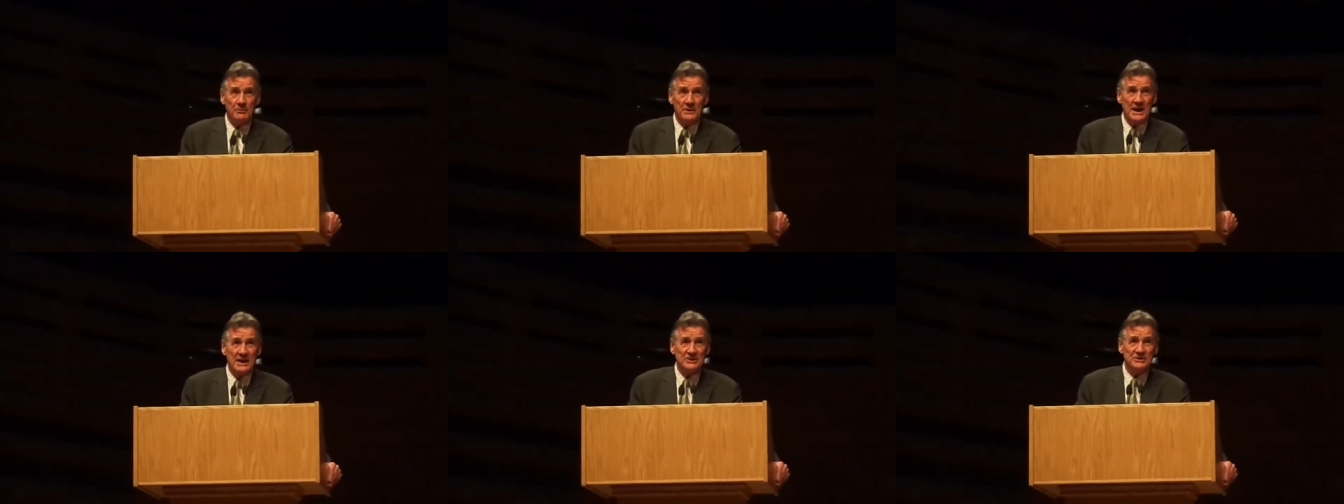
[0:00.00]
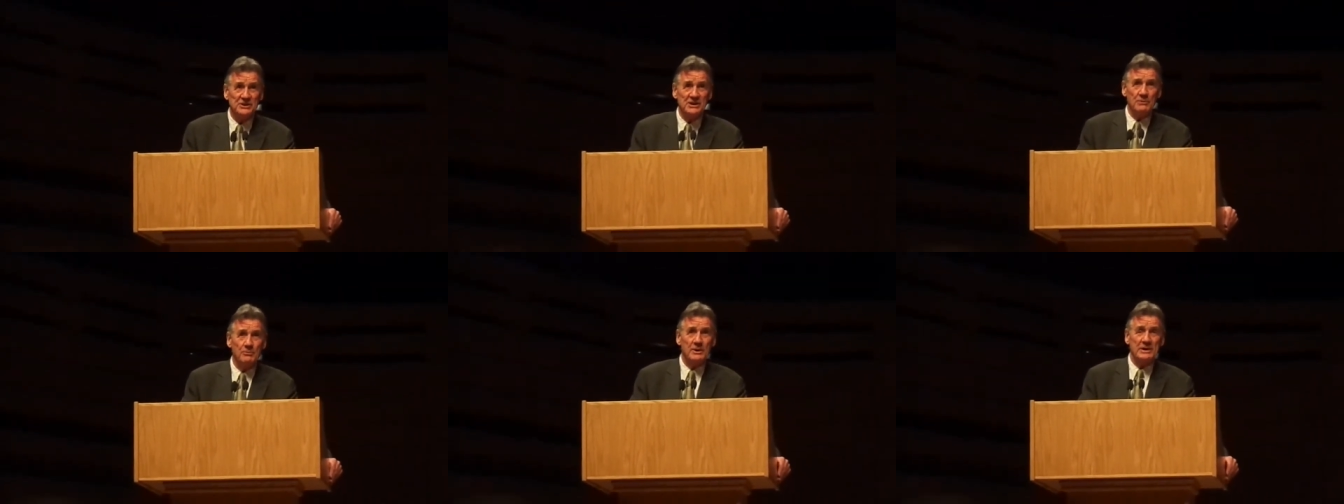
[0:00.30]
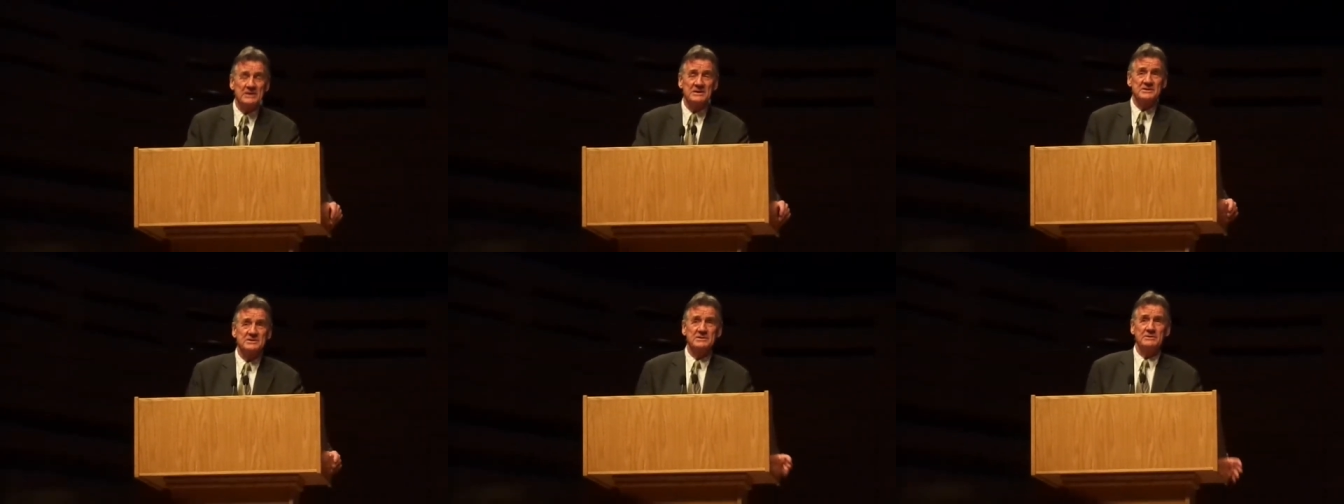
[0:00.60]
We actually
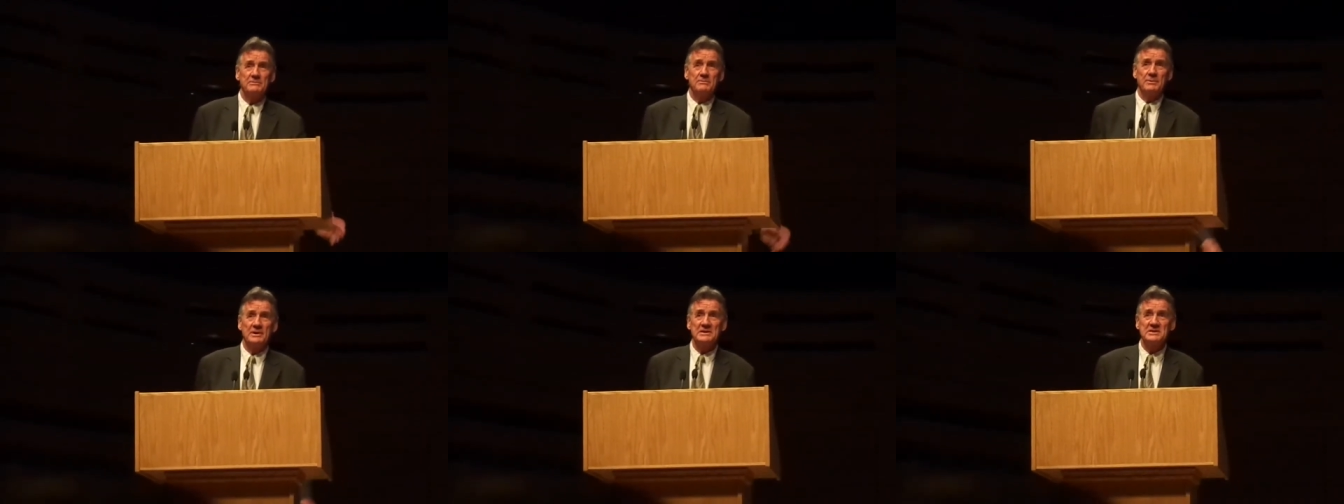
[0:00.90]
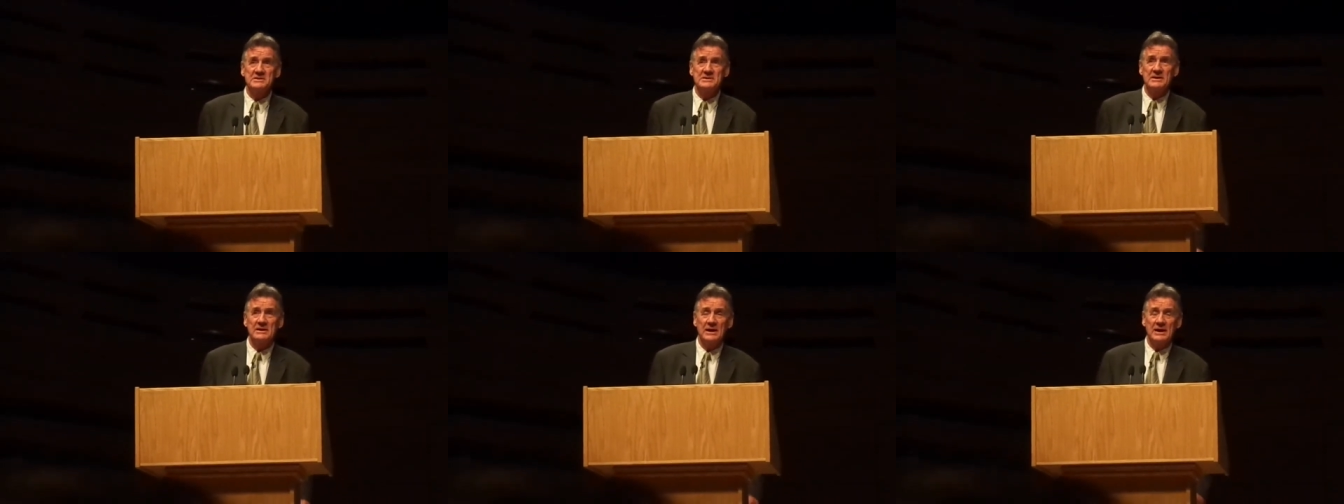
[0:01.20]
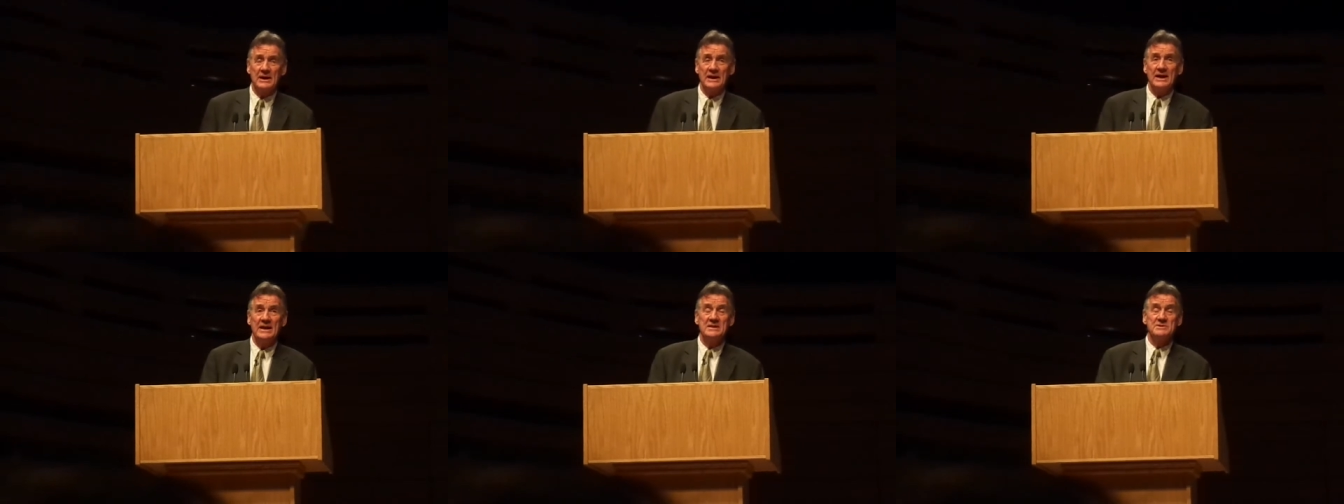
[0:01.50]
went to places
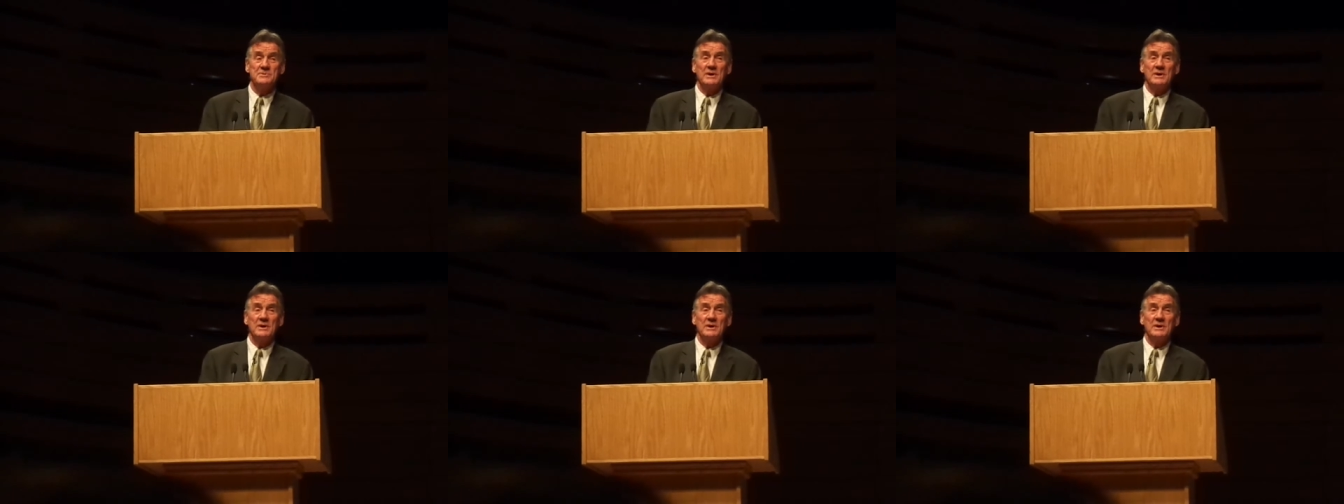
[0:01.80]
like Leeds.